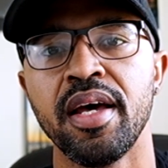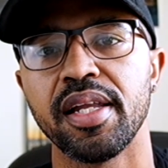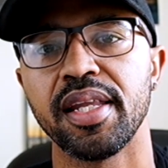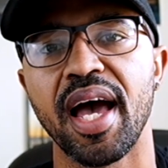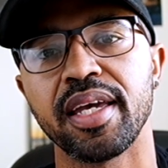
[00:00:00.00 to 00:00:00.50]

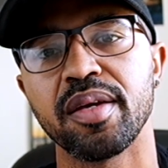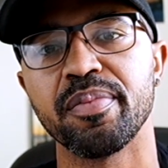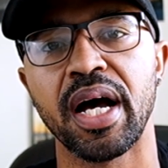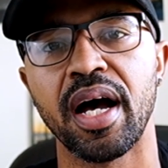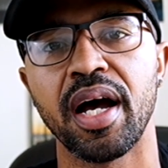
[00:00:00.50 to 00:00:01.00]
lagging
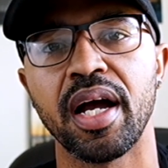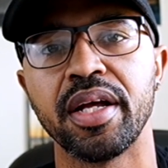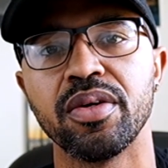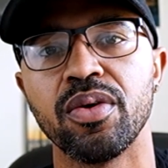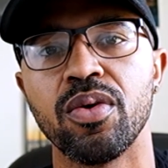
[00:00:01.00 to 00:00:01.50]

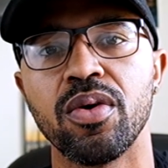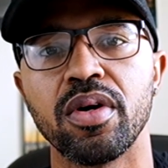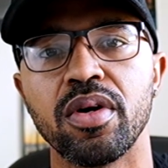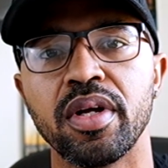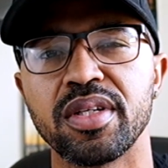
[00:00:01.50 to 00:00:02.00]
behind or
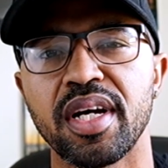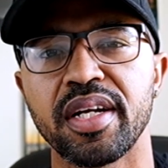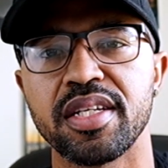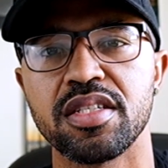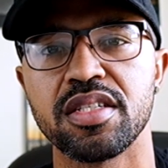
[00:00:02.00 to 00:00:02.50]
it looks like
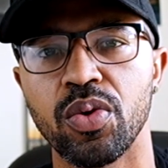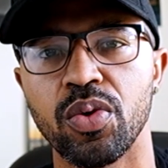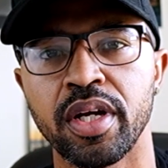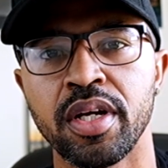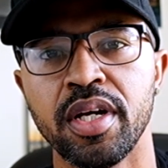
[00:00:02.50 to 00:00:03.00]
it's
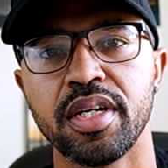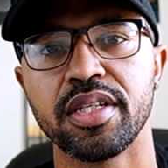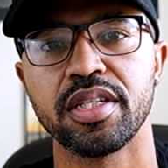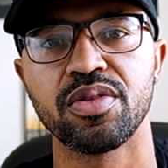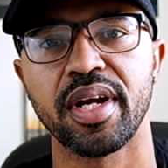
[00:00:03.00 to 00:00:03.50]
loading
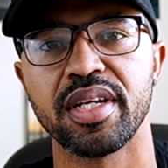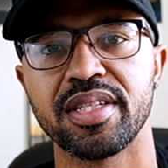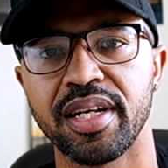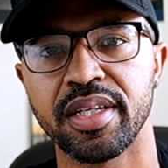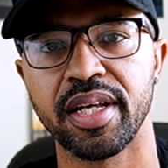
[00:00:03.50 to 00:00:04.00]
to try to
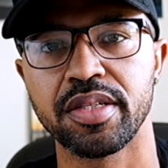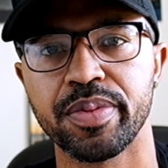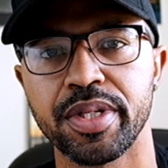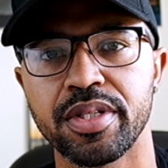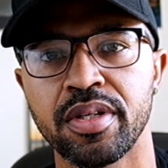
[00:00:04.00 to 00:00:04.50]
take the next
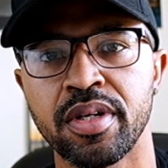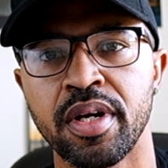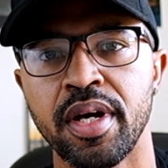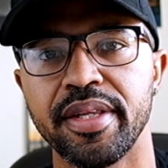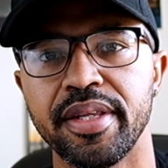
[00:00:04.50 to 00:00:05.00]
picture.
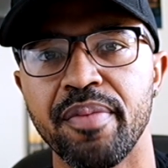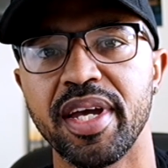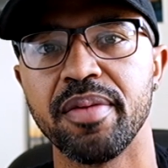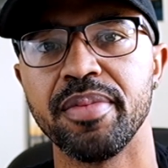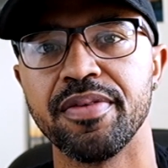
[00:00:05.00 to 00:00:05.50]
That
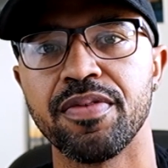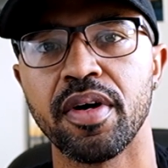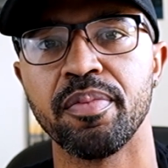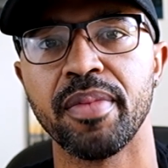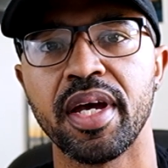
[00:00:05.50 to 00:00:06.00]
may be
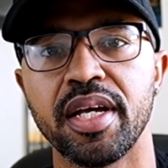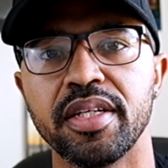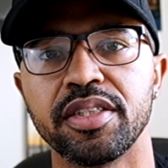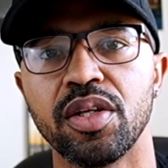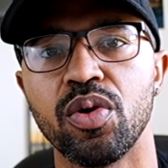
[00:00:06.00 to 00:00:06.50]
from a
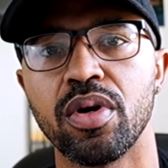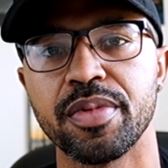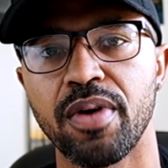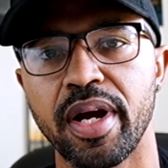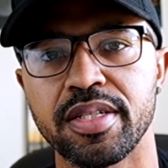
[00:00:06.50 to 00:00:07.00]
slower
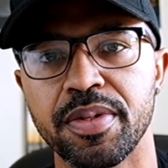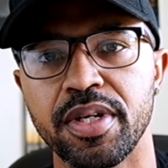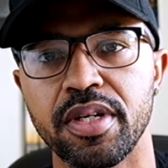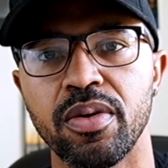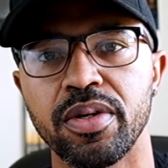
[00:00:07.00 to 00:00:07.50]
write
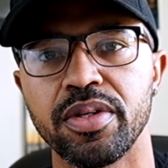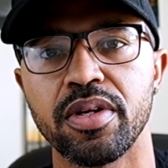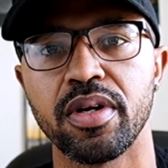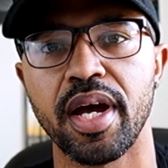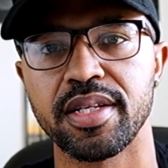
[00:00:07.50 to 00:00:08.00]
speed on
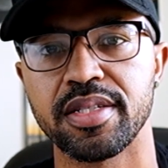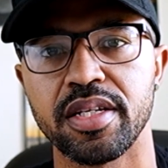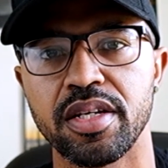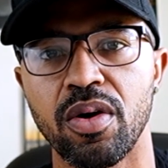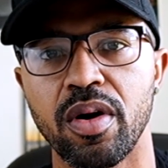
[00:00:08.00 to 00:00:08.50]
your
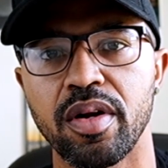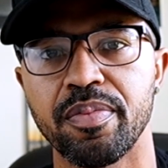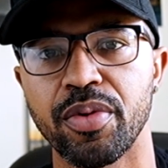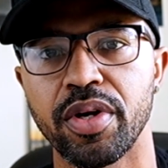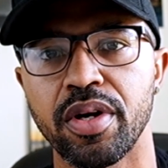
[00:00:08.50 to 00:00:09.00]
SD card or
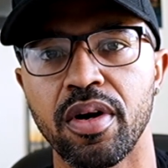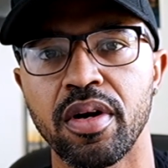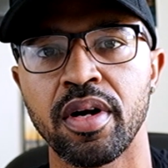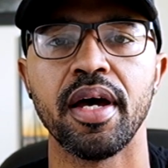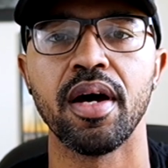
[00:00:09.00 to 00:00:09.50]
memory card.
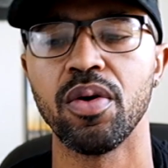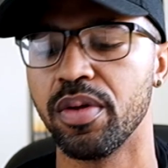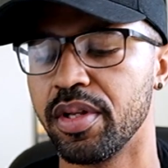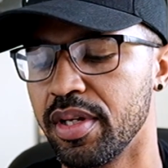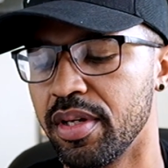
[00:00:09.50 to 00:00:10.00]
Now,
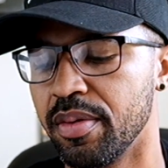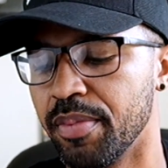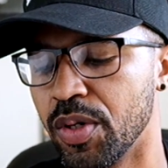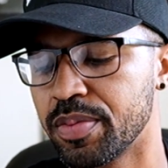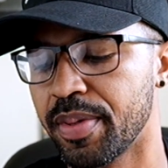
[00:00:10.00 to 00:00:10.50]
the
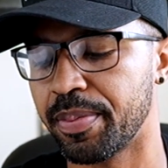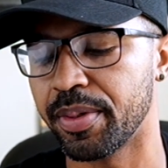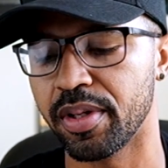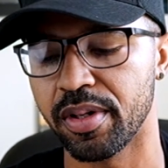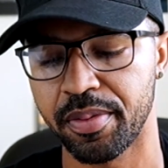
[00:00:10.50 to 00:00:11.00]
most
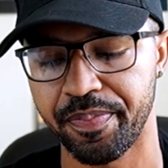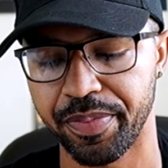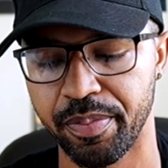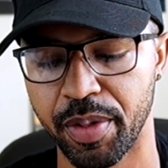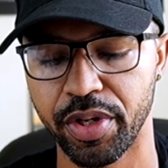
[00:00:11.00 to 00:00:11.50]
popular
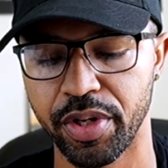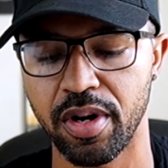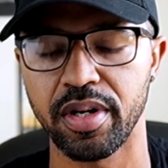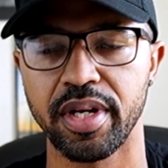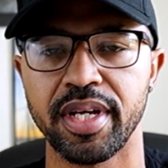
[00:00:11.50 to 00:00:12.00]
memory
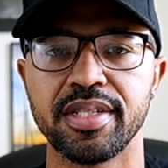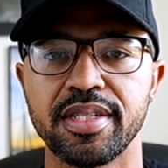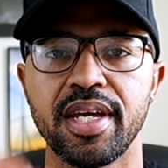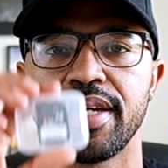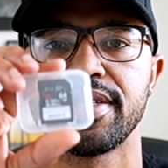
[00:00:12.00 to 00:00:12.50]
card is
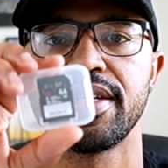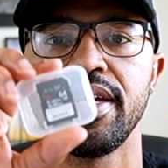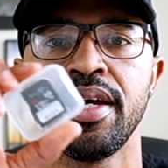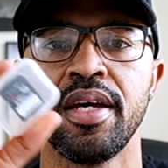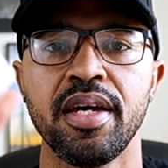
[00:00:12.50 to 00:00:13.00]
the SD.
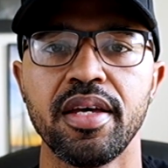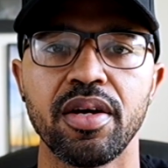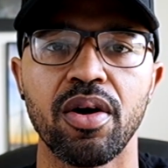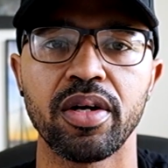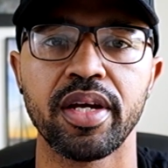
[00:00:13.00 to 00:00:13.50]

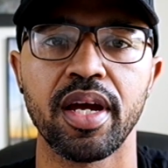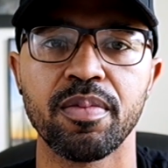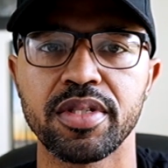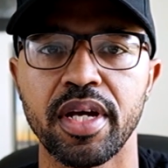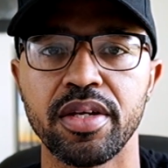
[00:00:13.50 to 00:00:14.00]
There are
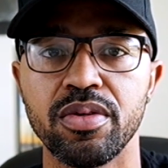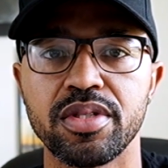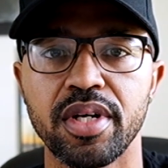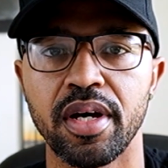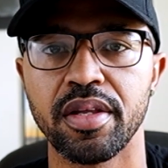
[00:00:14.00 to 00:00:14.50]
cameras that use
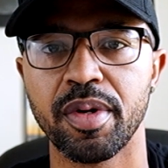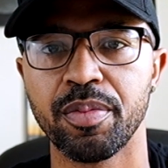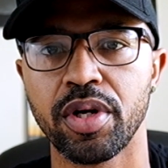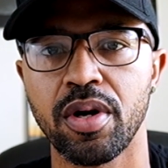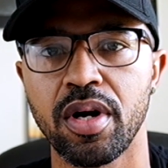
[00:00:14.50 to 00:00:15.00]
other
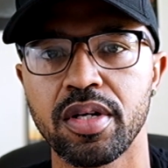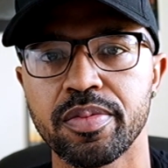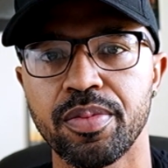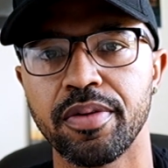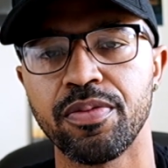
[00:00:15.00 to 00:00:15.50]
memory cards,
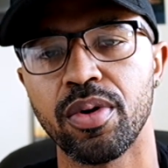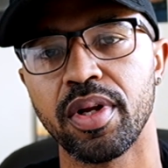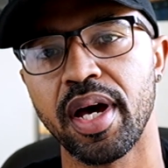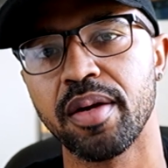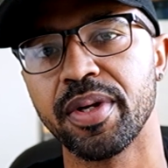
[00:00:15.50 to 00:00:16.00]
but for a
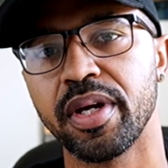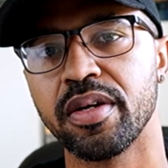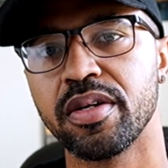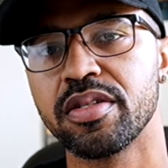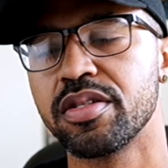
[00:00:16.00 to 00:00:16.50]
lot of
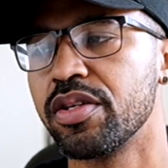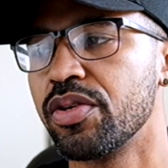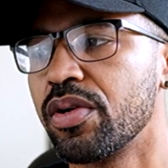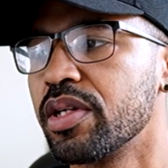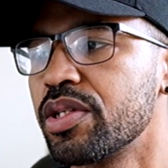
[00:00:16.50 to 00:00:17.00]
beginners, you're
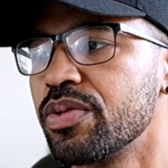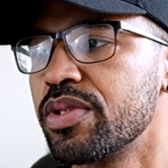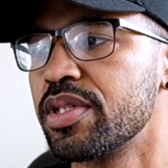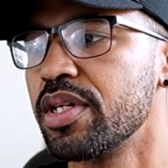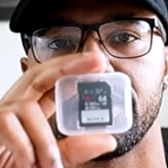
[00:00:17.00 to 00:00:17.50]
going to
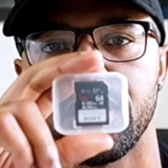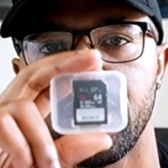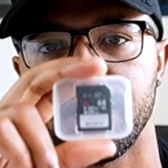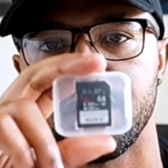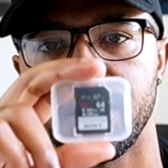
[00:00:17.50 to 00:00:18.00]
see an
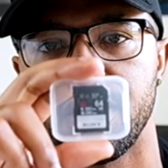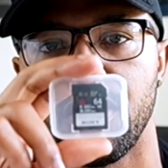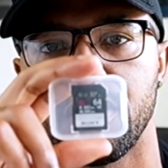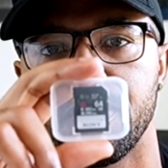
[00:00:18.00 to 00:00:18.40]
SD card